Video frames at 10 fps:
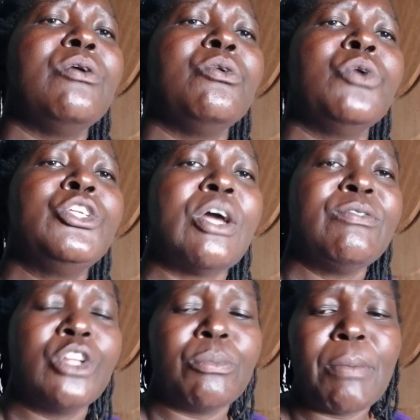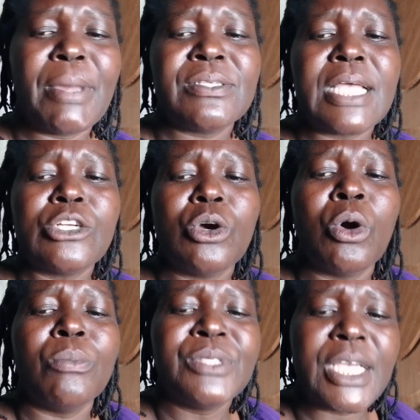What you have to remember is that
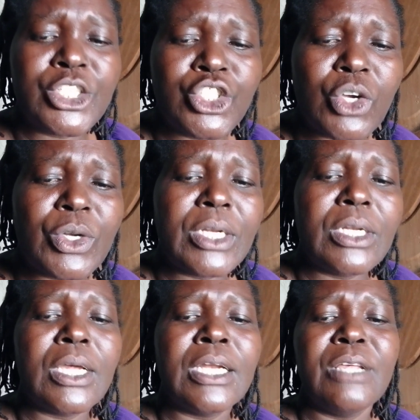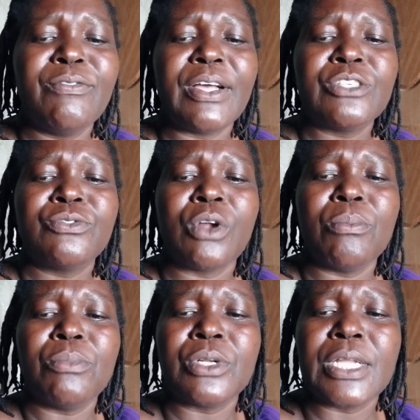obsession differs
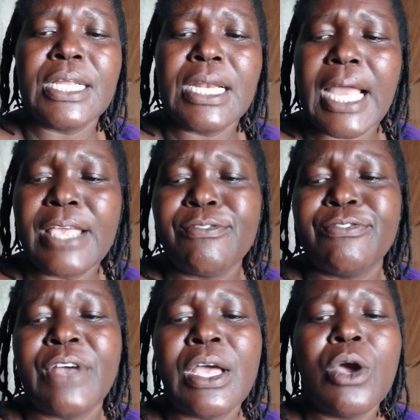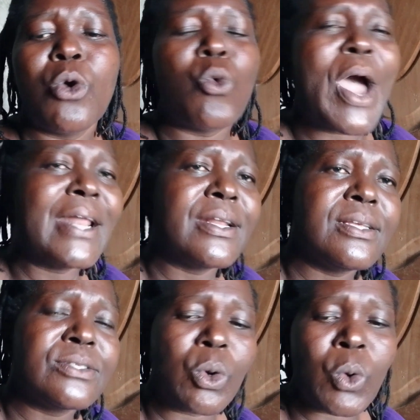from real life
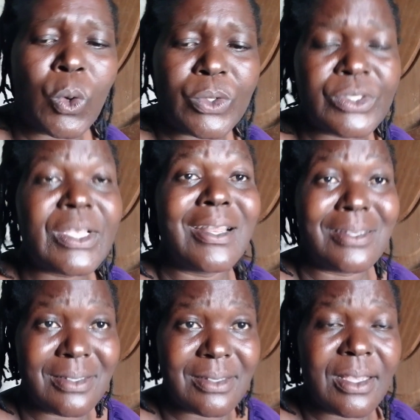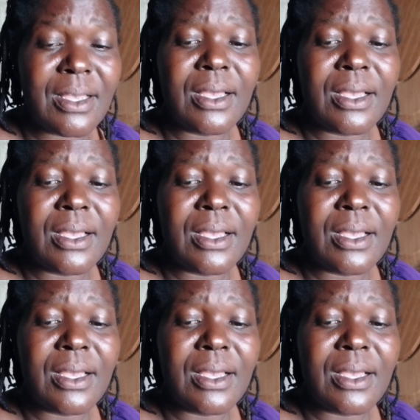worries or concerns,